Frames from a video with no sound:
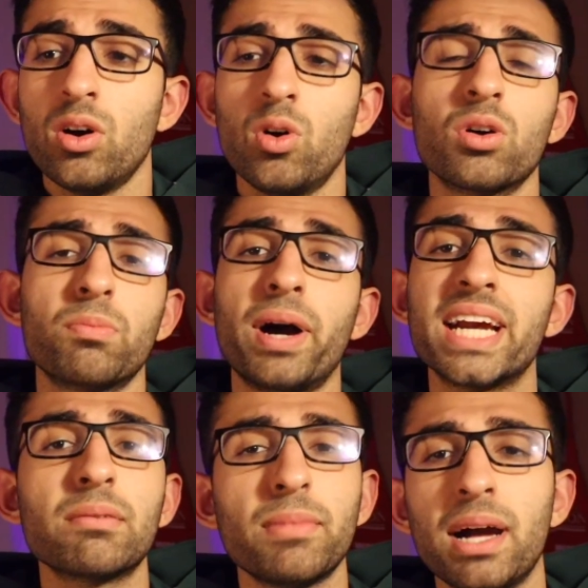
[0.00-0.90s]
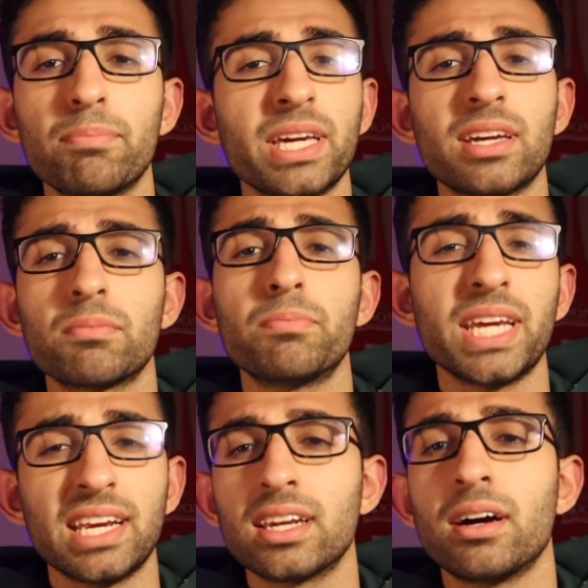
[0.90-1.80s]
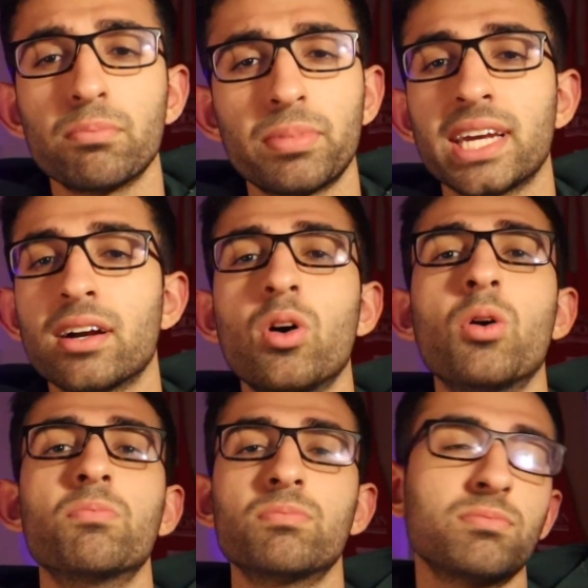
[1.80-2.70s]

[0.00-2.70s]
or mind mapping, brain dumping, or